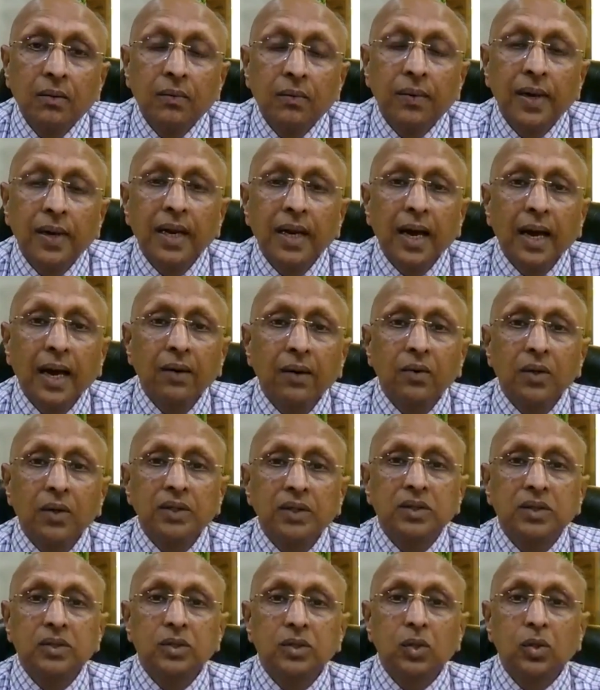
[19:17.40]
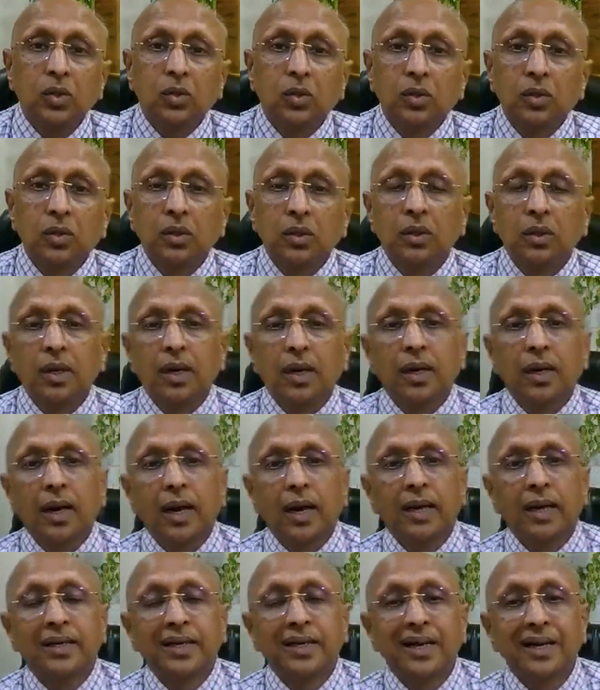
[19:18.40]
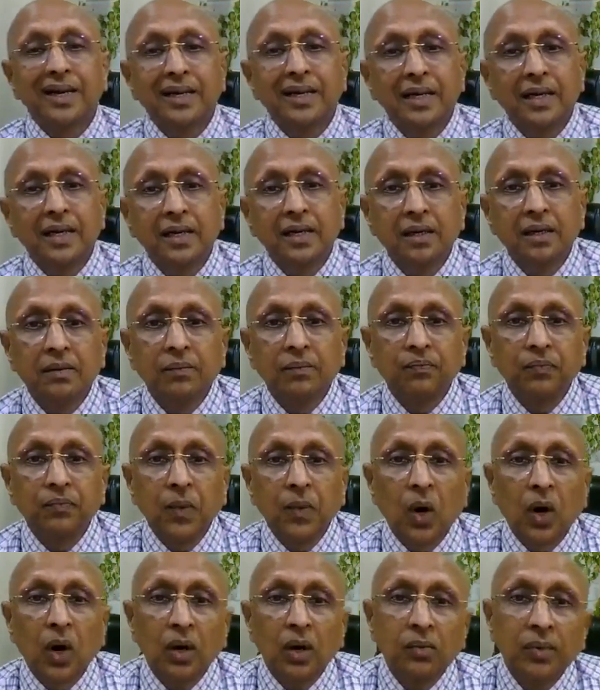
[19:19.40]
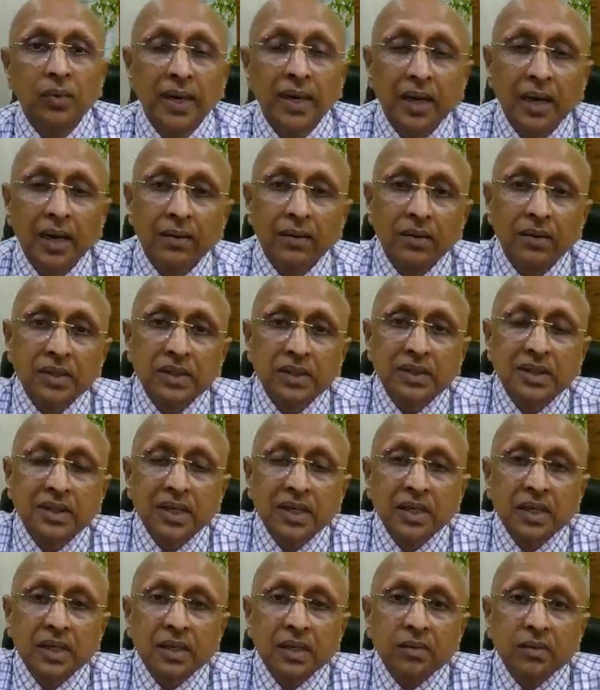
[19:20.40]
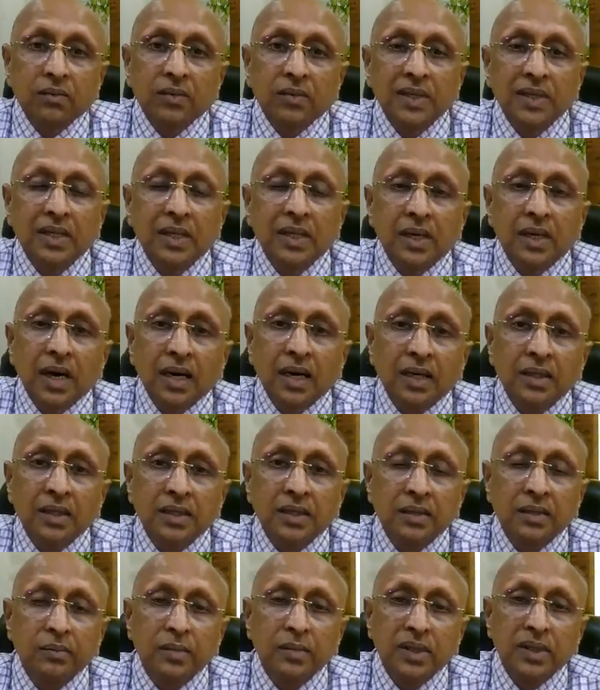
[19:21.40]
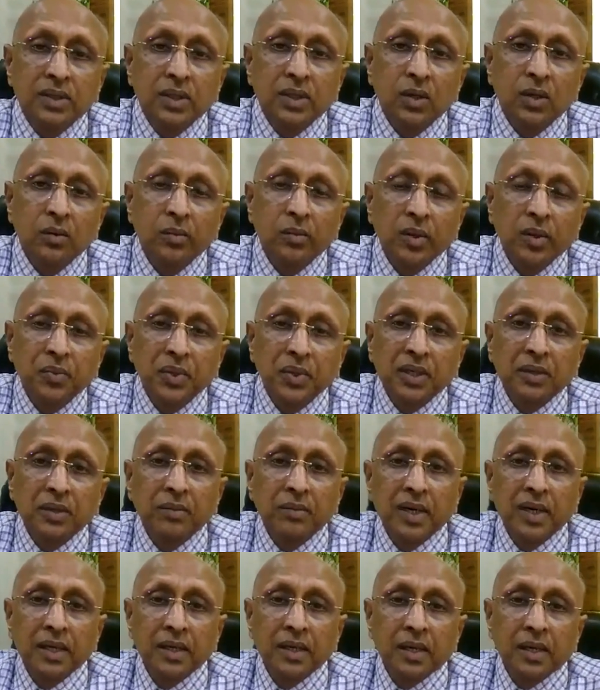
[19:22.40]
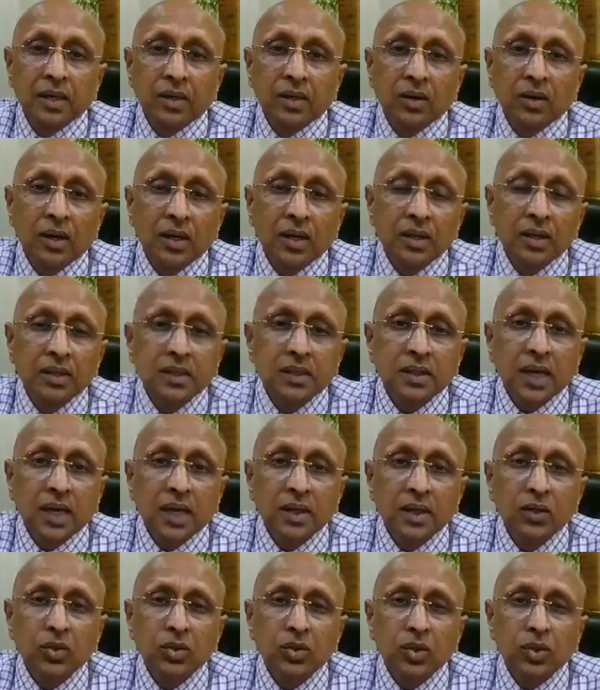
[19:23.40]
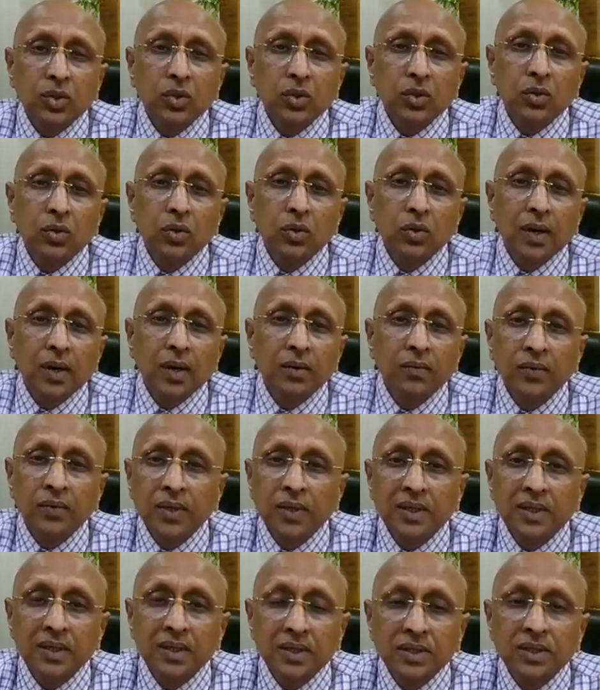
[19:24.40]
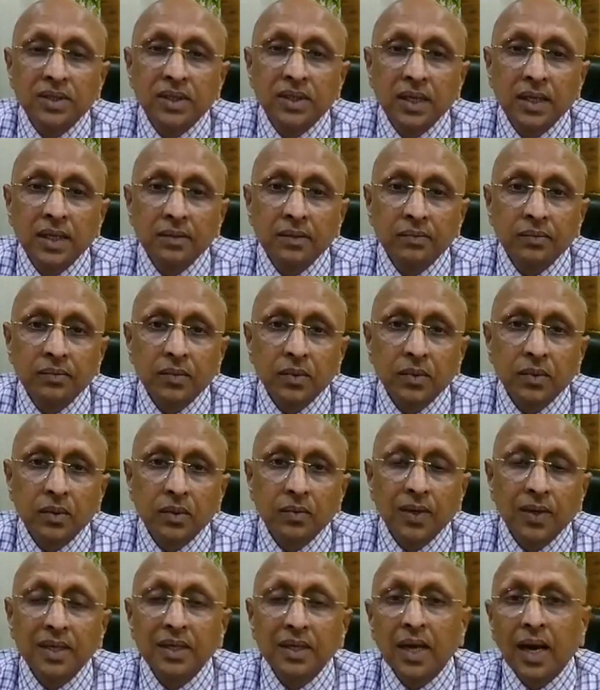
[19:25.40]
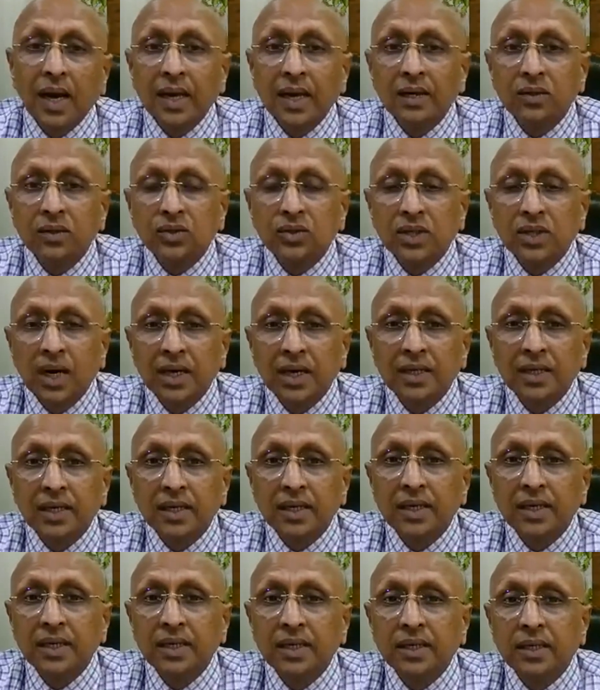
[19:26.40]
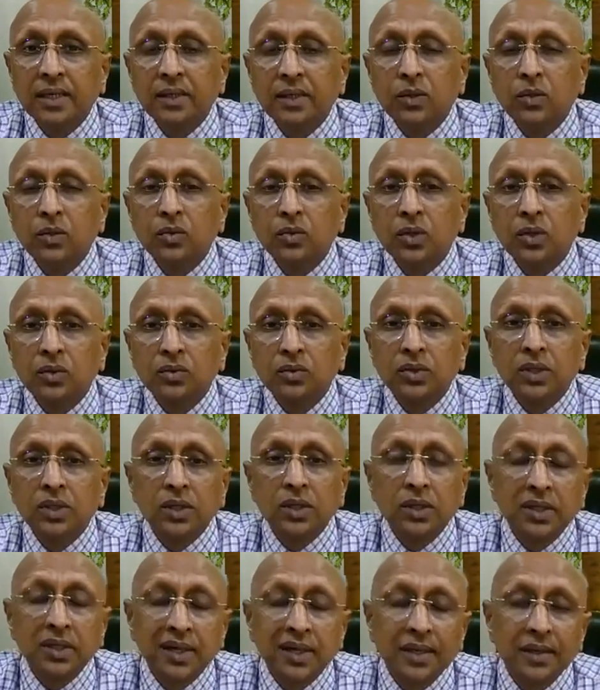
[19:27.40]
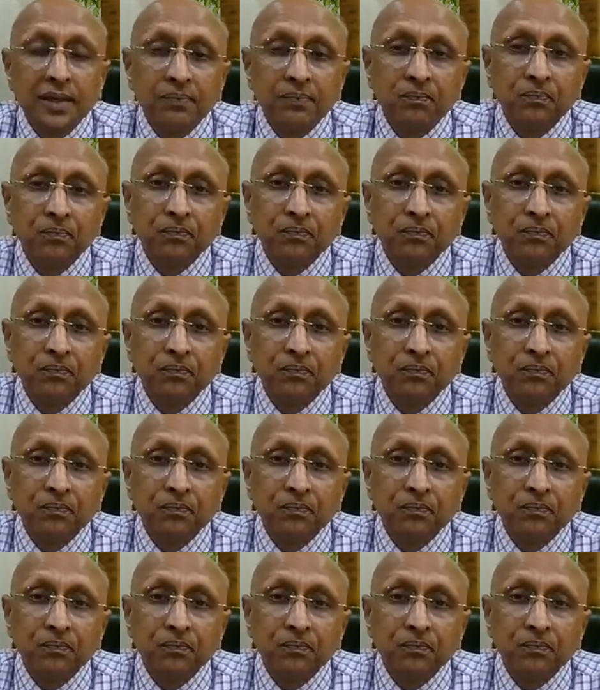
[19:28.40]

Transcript: When I was attending, or when I was there with the Kakasaheb Maske Homeopathic Medical College, I used to go every Thursday when I started it in 2003.